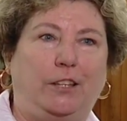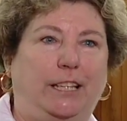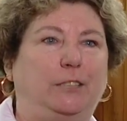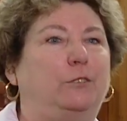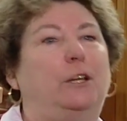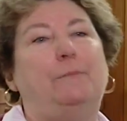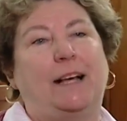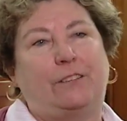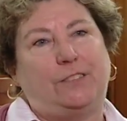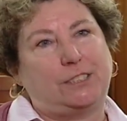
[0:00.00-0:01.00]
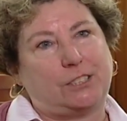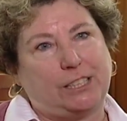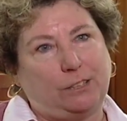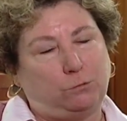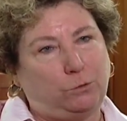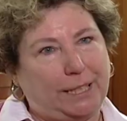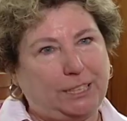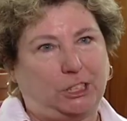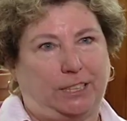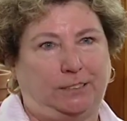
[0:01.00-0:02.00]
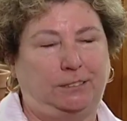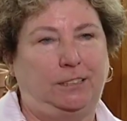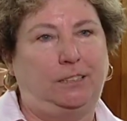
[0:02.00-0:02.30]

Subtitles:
It benefits the region